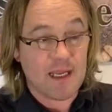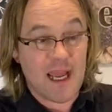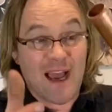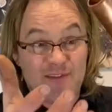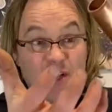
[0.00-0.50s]

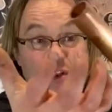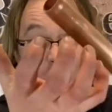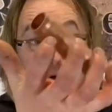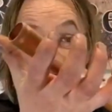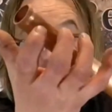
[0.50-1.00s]
you have to
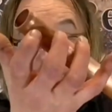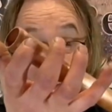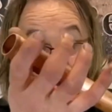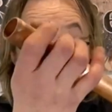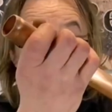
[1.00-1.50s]
hold it
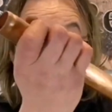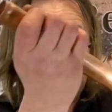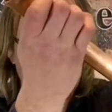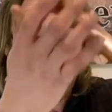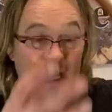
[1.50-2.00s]
really,
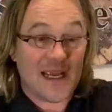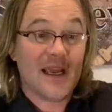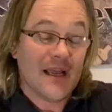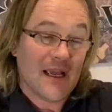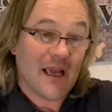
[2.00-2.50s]
really tight.
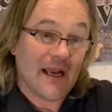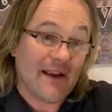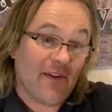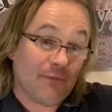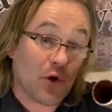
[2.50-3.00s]
And
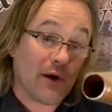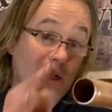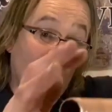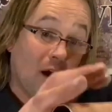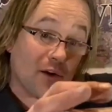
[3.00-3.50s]
if I'm
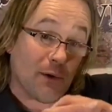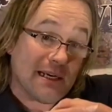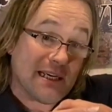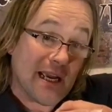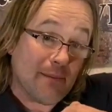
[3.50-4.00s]
cutting a lot of
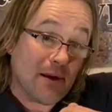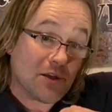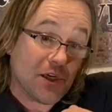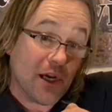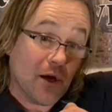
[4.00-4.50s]

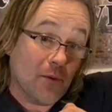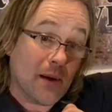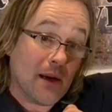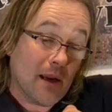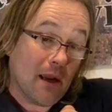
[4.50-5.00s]
28mm
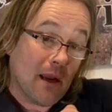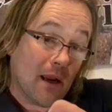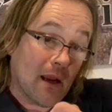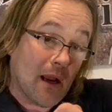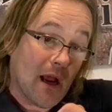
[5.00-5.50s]
tube,
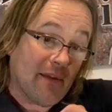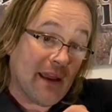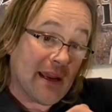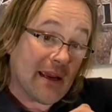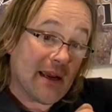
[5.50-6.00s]
I
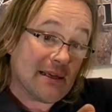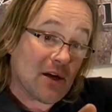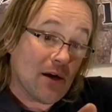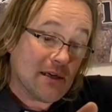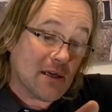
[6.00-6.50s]
think it's
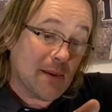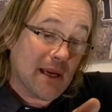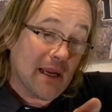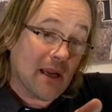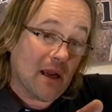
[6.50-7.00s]
going to
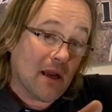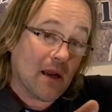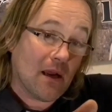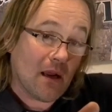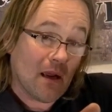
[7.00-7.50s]
be
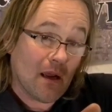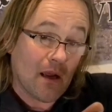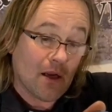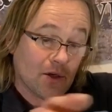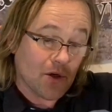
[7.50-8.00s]

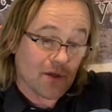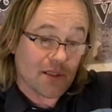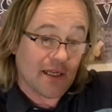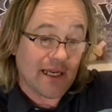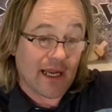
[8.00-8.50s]

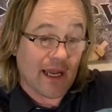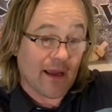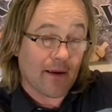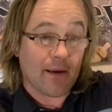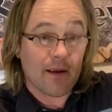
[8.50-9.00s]
just the
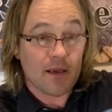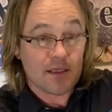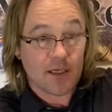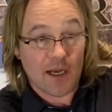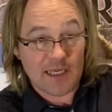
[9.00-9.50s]
ticket.
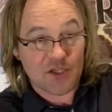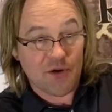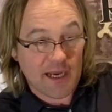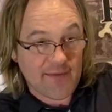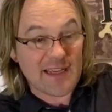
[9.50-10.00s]
So let's
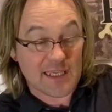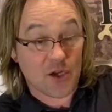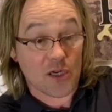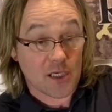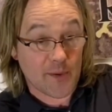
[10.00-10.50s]
try it. This has
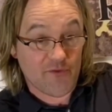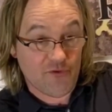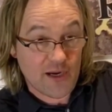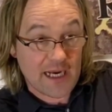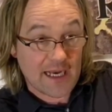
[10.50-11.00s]
got to be
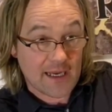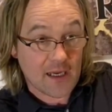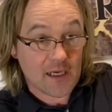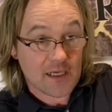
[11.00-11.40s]
really